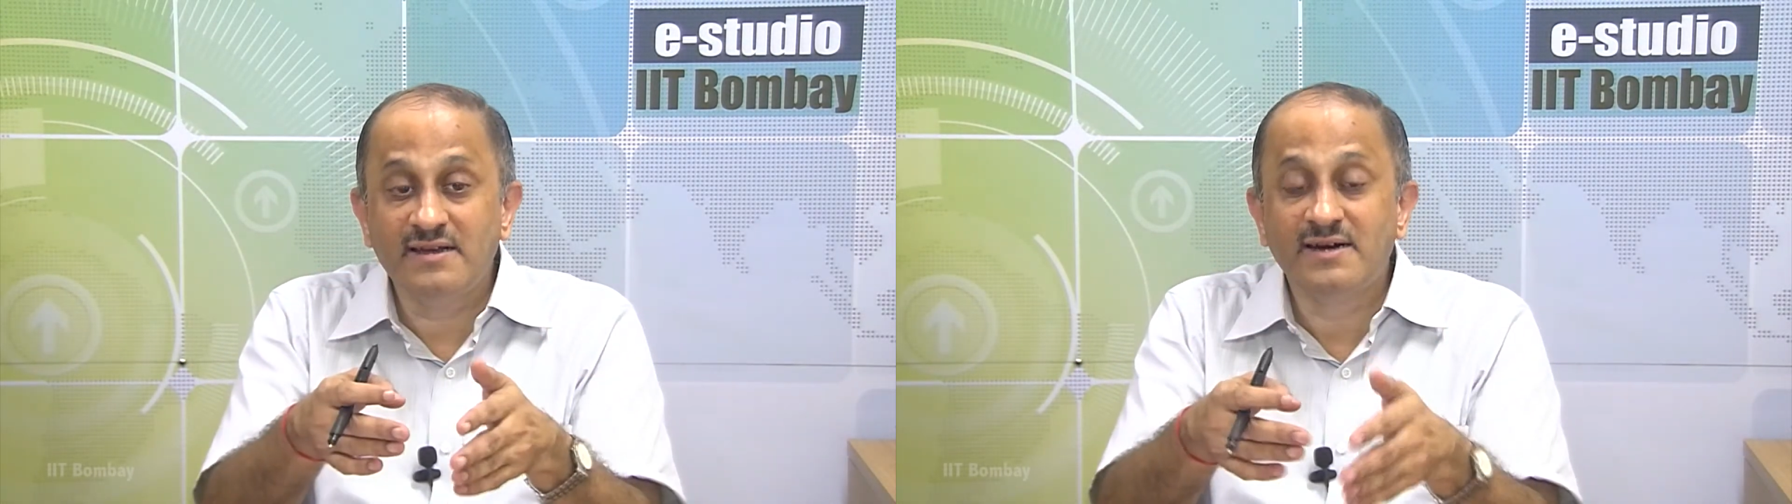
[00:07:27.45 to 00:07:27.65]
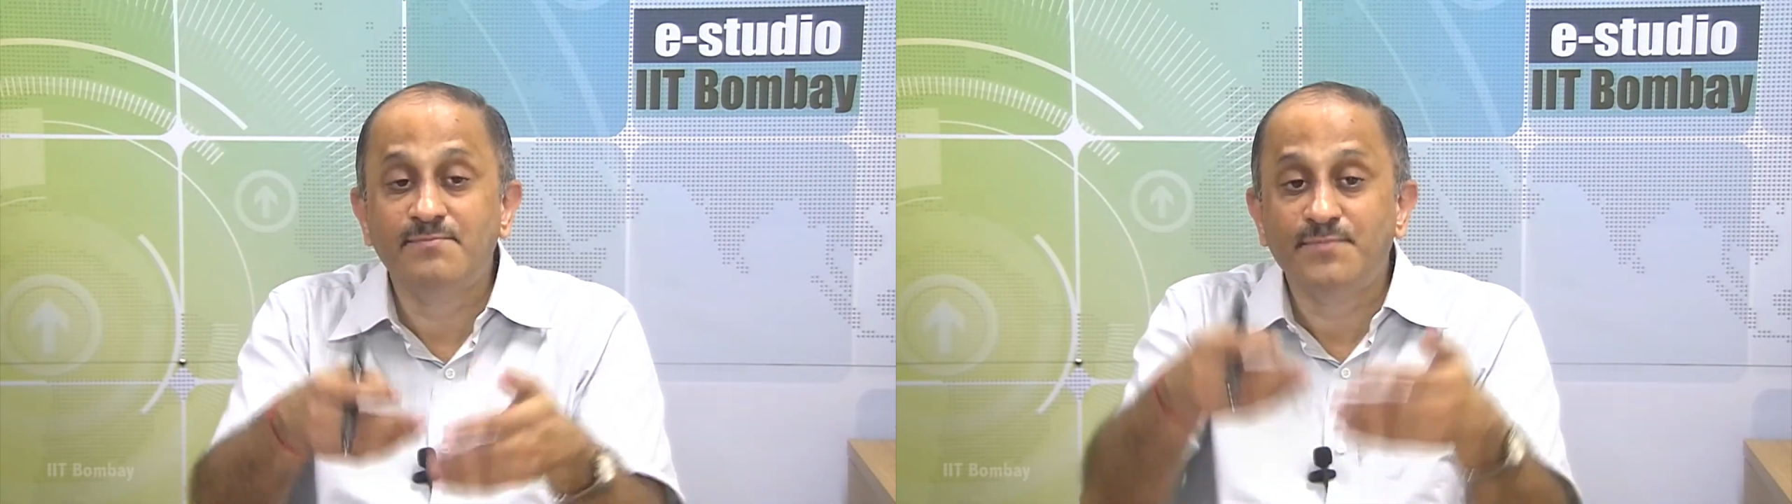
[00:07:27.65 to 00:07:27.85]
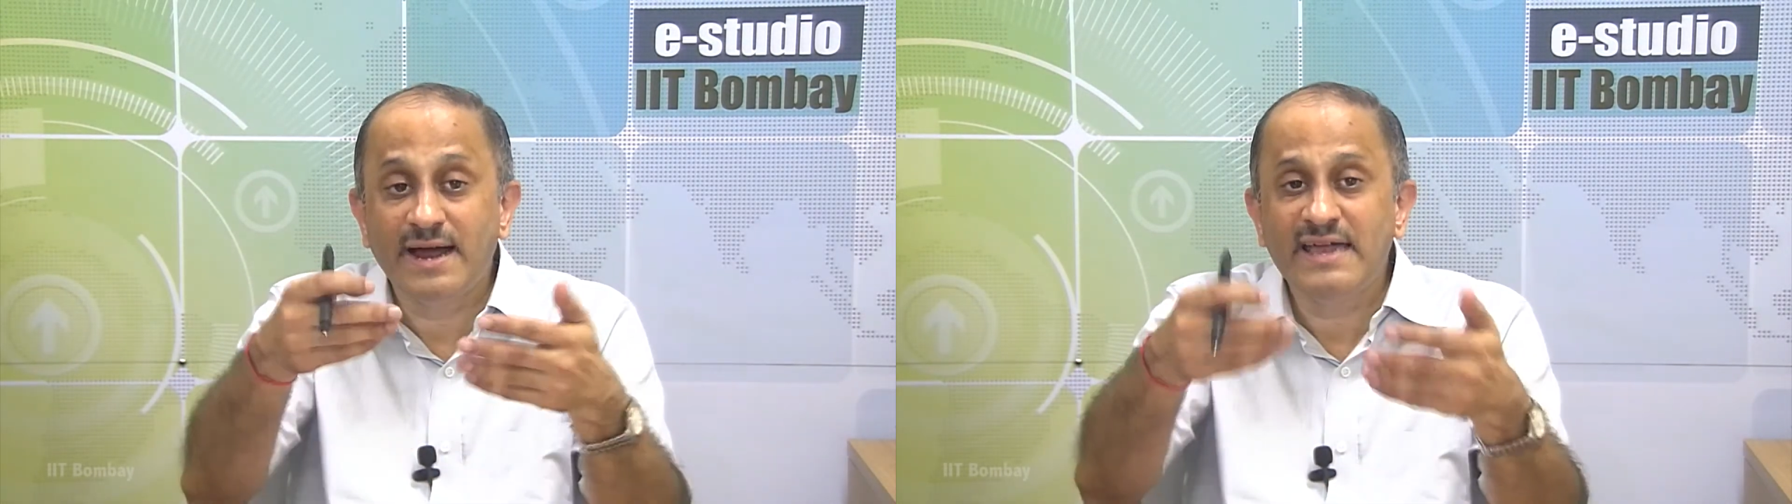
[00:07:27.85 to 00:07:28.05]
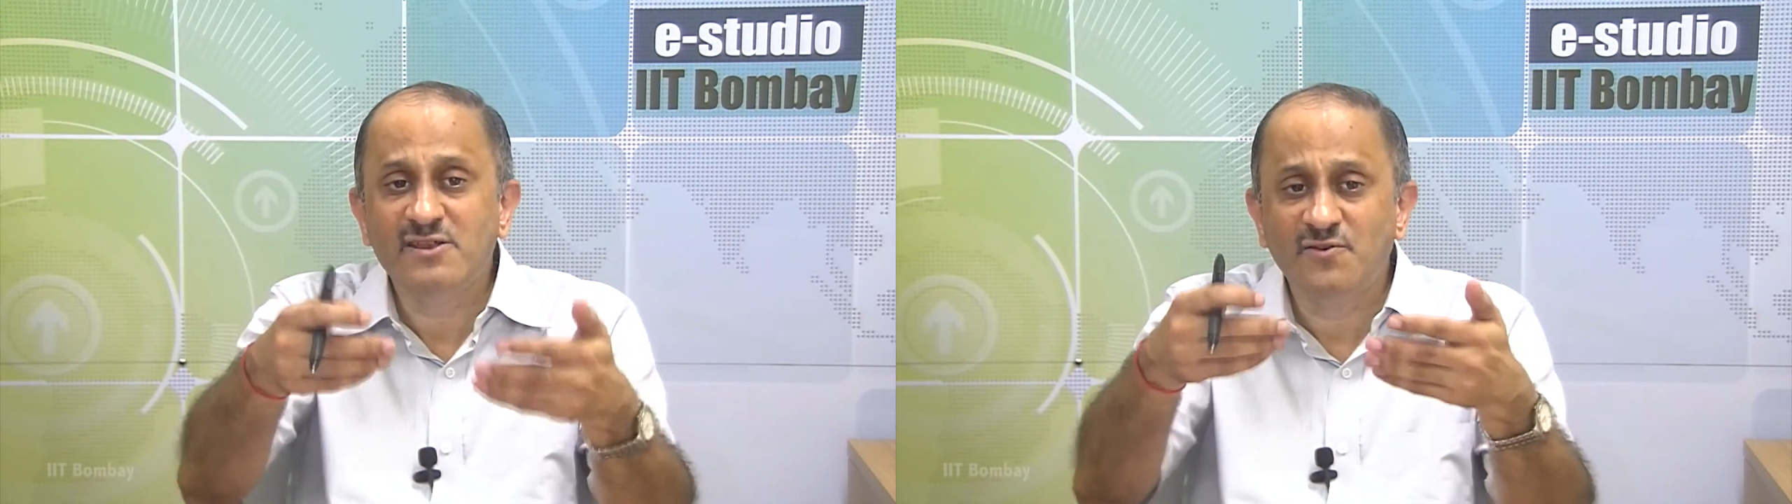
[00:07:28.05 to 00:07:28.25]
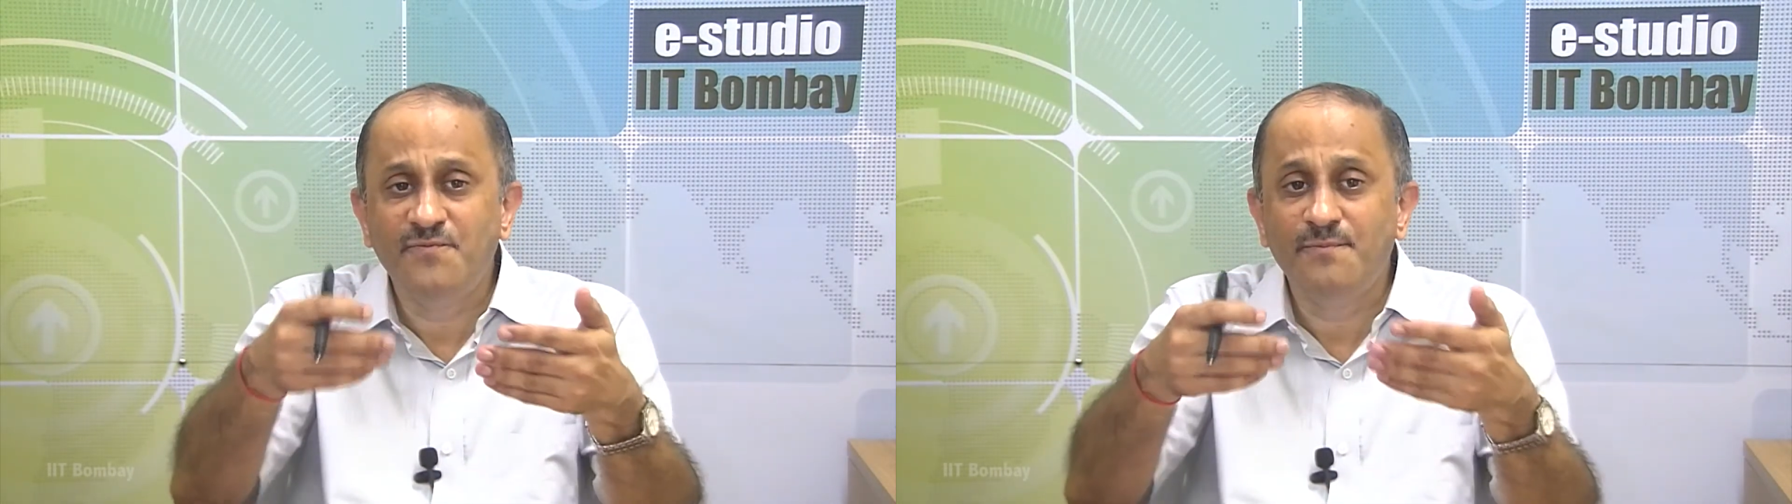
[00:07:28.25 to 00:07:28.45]
comprised
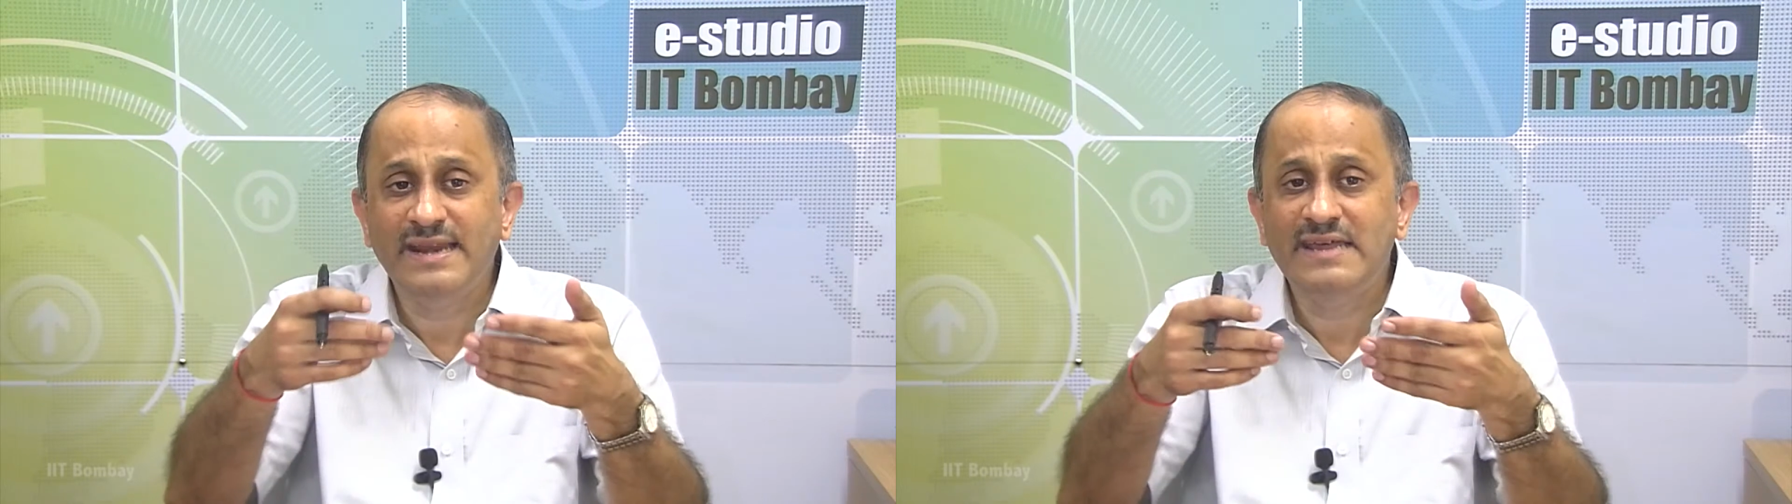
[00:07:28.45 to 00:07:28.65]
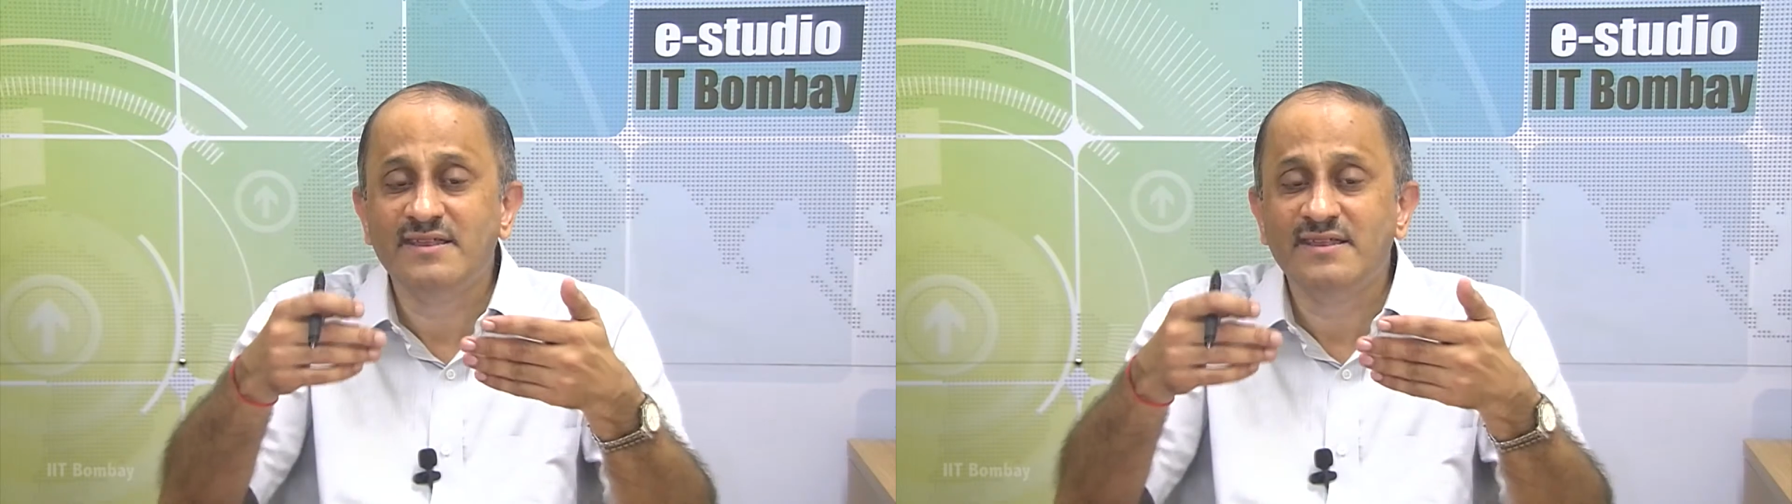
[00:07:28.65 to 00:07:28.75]
of many